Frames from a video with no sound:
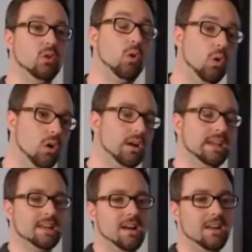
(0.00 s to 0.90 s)
or
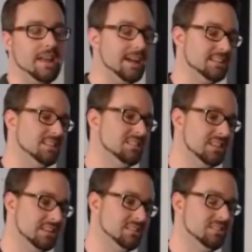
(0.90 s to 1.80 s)
it can't access things